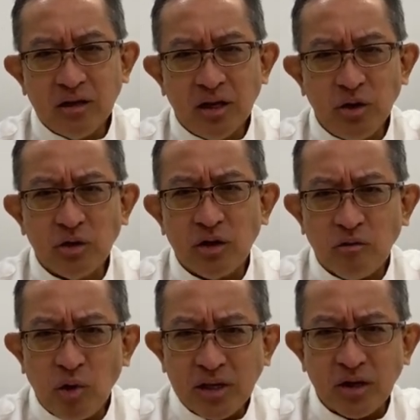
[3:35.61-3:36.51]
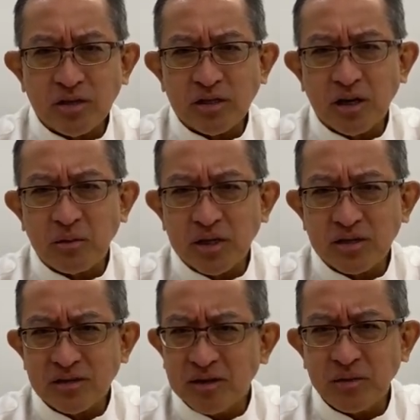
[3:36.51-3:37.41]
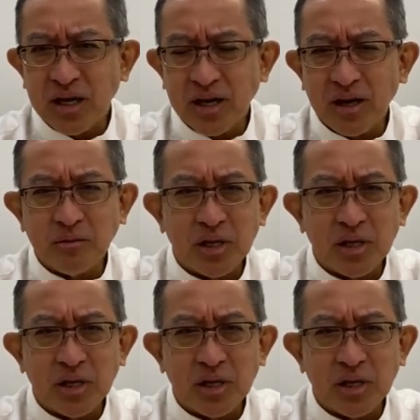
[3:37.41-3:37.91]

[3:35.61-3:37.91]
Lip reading: The youth of 1,000 summers or something like that.